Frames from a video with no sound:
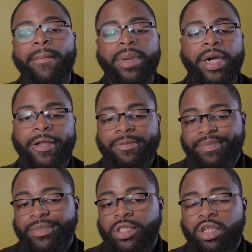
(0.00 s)
But,
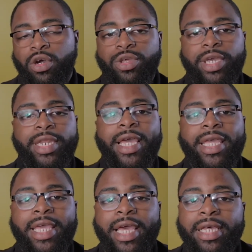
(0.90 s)
you get that
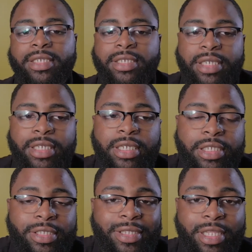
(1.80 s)
yes
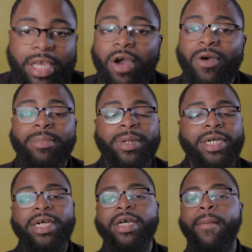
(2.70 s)
and I'm
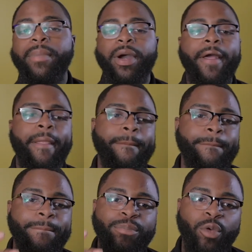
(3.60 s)
good. But
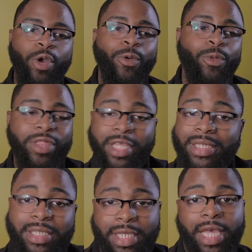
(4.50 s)

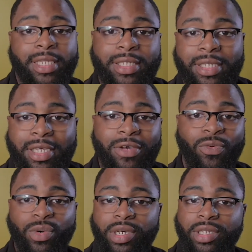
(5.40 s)
this yes
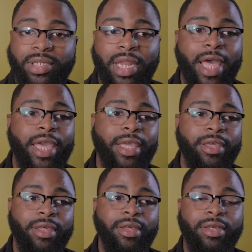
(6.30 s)
was like,
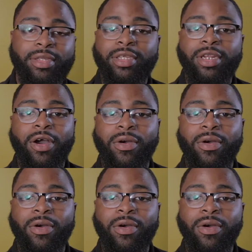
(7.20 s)
it